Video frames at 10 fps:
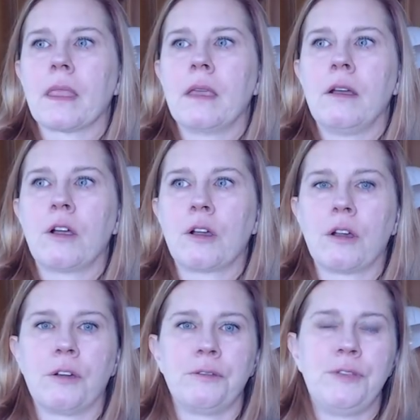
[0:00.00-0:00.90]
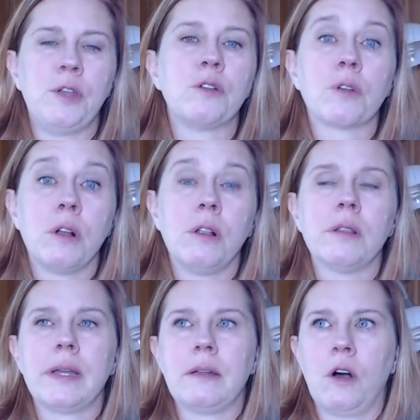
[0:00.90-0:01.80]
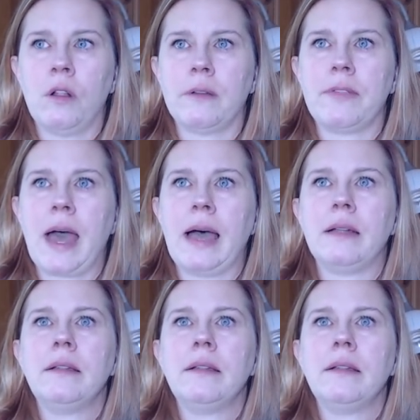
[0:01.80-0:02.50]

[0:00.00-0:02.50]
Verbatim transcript: her funeral and all of that.